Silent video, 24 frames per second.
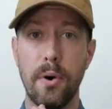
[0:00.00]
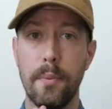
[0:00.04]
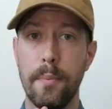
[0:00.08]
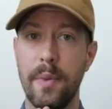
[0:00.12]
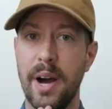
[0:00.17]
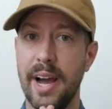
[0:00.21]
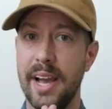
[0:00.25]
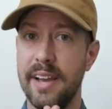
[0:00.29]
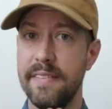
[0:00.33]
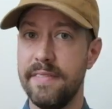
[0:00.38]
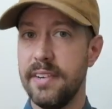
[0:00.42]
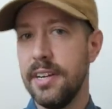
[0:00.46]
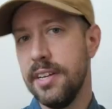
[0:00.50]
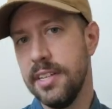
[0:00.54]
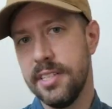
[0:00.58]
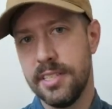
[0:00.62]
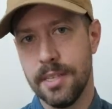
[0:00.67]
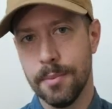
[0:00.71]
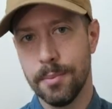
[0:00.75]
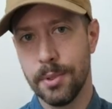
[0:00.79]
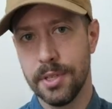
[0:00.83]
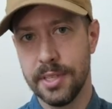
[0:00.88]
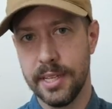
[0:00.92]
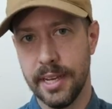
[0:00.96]
my very
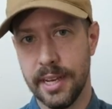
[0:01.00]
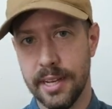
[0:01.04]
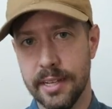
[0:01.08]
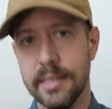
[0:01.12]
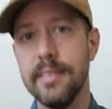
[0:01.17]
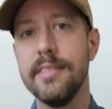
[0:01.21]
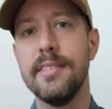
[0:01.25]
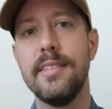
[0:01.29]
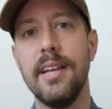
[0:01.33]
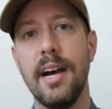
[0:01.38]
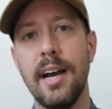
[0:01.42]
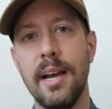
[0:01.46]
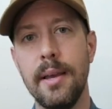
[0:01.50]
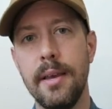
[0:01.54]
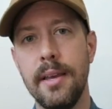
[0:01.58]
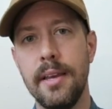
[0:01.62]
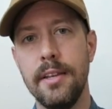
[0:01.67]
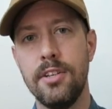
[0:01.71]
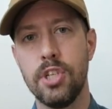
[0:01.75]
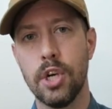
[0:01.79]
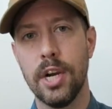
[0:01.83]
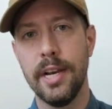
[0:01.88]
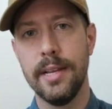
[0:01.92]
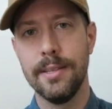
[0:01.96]
simple test, I
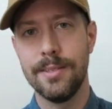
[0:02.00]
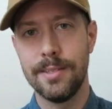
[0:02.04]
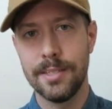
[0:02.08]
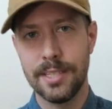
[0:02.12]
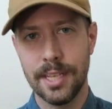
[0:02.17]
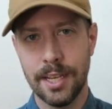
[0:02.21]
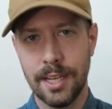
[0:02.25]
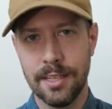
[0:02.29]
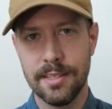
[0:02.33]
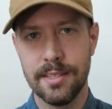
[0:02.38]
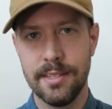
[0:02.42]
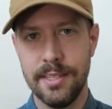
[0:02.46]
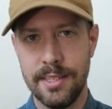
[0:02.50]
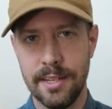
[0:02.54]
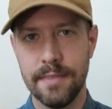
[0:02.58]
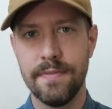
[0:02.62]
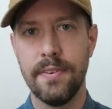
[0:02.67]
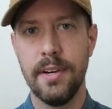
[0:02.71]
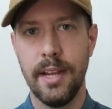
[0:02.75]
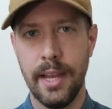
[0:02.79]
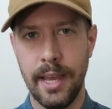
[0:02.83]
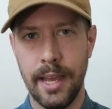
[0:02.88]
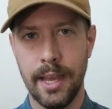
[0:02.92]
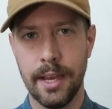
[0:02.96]
tried six
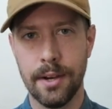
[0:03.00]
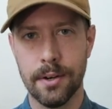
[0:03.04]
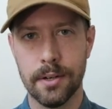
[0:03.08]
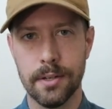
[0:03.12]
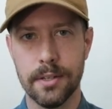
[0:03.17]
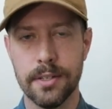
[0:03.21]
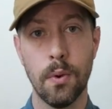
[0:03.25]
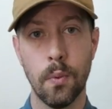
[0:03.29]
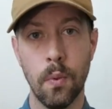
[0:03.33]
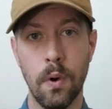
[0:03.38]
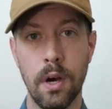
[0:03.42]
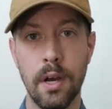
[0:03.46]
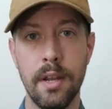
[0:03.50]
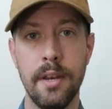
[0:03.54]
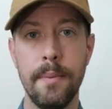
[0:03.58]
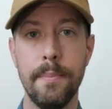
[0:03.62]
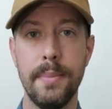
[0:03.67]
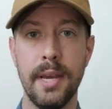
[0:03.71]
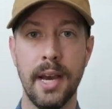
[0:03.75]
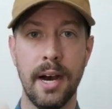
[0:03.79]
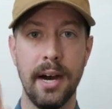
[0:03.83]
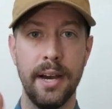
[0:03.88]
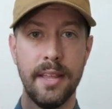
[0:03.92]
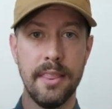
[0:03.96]
different angles. One
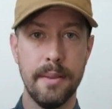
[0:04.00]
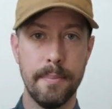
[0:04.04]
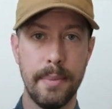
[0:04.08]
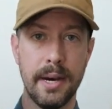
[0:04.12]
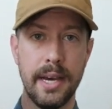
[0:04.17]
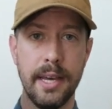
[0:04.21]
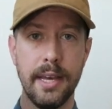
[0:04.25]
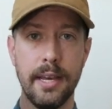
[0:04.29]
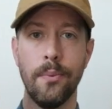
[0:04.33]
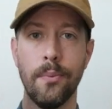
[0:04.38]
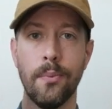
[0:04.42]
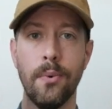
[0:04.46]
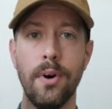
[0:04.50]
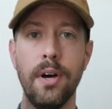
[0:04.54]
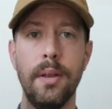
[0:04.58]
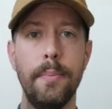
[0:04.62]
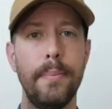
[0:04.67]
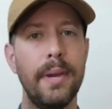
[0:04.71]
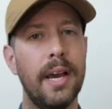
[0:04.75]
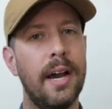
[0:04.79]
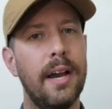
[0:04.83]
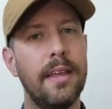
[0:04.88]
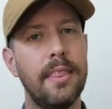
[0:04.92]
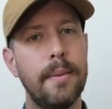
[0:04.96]
behind the bike, one
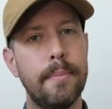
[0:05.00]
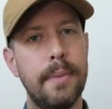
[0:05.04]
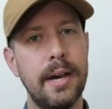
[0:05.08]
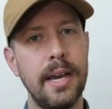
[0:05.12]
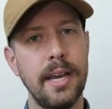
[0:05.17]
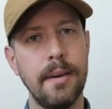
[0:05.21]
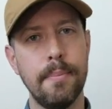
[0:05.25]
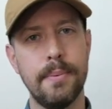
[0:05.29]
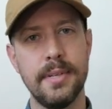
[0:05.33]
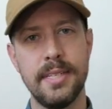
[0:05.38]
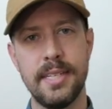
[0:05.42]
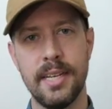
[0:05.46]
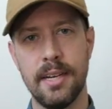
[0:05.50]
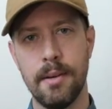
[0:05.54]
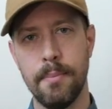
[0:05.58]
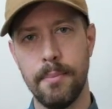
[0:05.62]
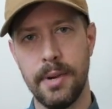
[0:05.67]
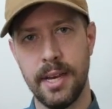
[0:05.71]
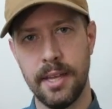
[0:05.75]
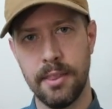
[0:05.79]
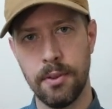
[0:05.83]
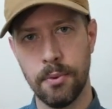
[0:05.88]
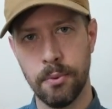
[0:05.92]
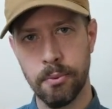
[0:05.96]
behind the bike but down
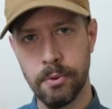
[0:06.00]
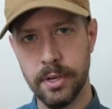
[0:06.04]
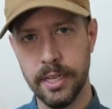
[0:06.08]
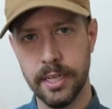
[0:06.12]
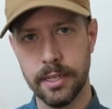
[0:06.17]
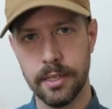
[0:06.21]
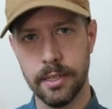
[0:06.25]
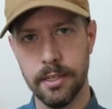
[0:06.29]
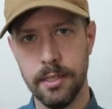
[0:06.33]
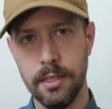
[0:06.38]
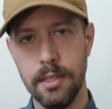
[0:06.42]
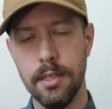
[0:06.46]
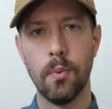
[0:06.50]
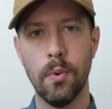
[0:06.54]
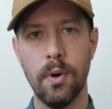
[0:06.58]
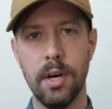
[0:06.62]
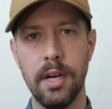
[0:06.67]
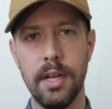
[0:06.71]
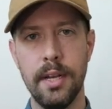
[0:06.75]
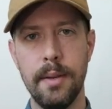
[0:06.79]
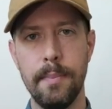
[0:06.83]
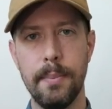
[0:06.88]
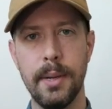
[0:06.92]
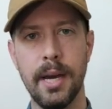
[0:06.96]
by the wheel,
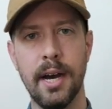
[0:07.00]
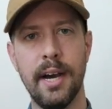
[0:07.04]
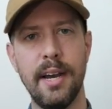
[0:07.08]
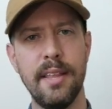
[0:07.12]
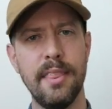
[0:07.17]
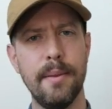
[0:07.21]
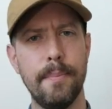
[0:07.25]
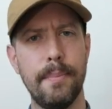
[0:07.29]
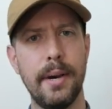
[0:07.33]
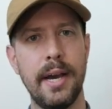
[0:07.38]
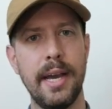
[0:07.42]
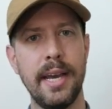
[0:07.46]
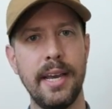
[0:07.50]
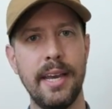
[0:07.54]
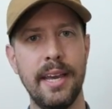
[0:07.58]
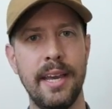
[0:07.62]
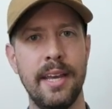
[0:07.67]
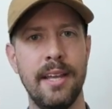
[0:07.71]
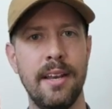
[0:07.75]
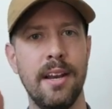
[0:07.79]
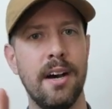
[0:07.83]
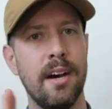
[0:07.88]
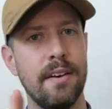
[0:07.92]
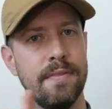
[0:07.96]
one behind the bike
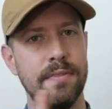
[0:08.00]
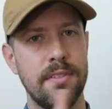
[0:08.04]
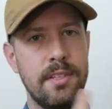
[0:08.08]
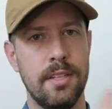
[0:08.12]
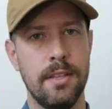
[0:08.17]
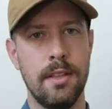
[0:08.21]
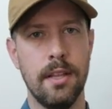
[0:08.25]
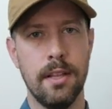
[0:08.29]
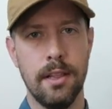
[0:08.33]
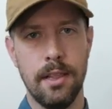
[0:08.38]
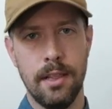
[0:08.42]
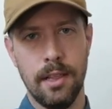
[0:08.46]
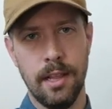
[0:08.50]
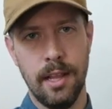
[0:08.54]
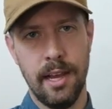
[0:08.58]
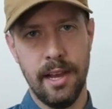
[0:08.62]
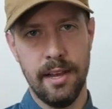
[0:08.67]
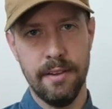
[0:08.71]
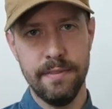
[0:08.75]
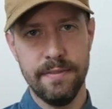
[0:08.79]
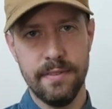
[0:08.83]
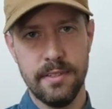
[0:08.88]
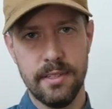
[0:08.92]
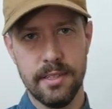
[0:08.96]
and off to the
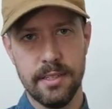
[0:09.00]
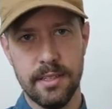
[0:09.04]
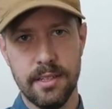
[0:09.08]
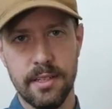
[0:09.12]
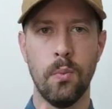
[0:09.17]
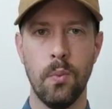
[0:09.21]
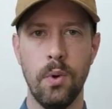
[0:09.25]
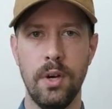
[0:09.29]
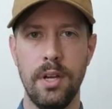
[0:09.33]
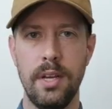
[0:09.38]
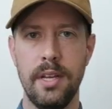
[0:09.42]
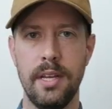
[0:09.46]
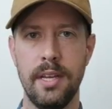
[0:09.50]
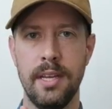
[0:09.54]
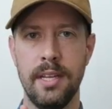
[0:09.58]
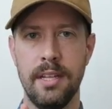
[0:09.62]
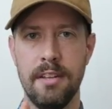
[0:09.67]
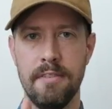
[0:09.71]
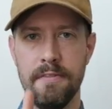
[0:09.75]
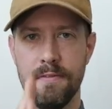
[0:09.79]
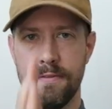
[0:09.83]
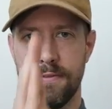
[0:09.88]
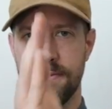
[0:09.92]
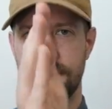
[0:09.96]
left, one
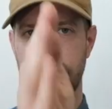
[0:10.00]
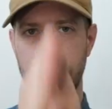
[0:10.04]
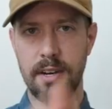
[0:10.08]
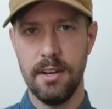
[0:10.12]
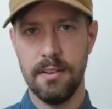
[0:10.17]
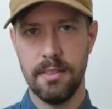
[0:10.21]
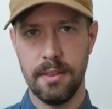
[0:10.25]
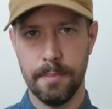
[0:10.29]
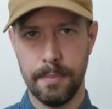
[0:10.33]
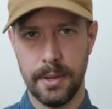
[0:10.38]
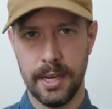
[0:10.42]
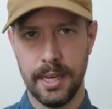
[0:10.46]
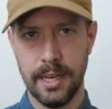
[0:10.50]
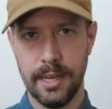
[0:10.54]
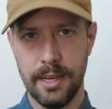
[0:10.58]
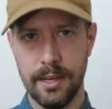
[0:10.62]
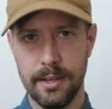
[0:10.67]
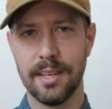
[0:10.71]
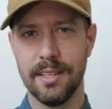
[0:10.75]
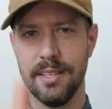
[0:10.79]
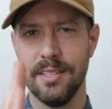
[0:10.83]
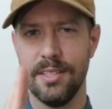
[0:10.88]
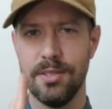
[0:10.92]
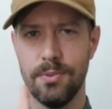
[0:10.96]
in front of the
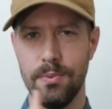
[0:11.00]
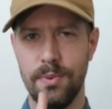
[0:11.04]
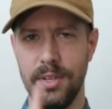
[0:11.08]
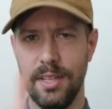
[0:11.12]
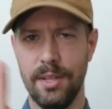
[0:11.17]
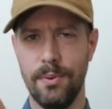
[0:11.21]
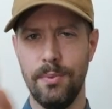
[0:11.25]
bike. This is really